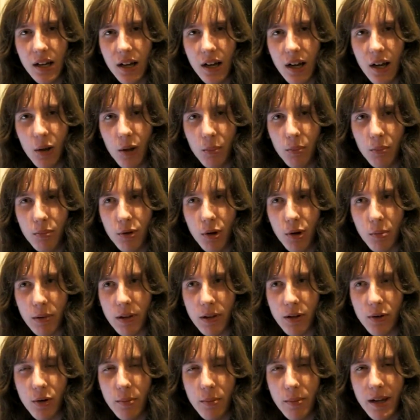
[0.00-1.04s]
I'll probably
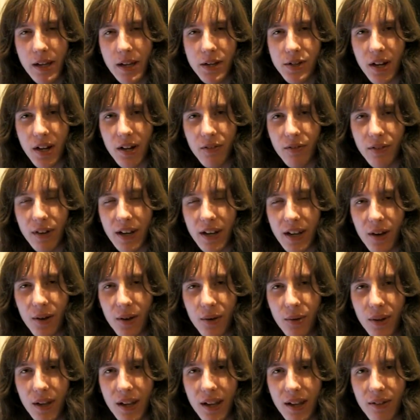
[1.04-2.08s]
do a main channel
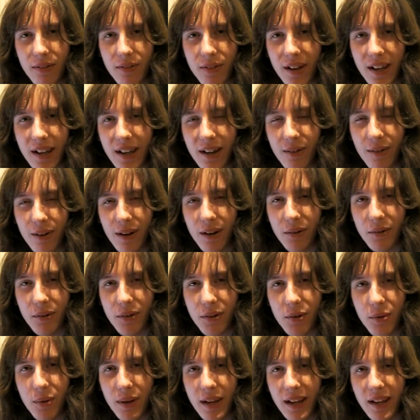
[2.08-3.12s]
video if I get around to
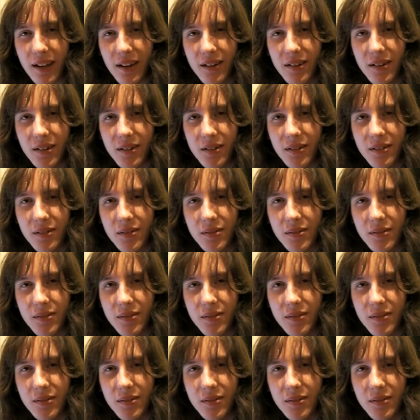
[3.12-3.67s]
doing it.